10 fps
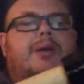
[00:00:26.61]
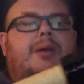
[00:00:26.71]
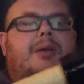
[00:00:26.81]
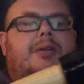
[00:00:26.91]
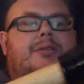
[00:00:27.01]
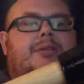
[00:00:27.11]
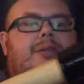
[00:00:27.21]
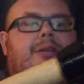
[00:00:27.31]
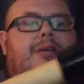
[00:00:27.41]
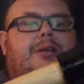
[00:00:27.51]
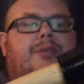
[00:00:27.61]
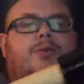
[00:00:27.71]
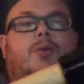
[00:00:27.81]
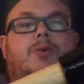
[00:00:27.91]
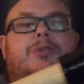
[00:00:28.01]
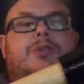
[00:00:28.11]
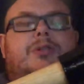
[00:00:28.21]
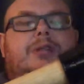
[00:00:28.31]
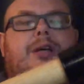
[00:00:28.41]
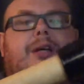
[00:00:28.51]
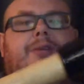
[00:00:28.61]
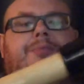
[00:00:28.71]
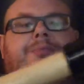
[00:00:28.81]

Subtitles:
It's the Norse design.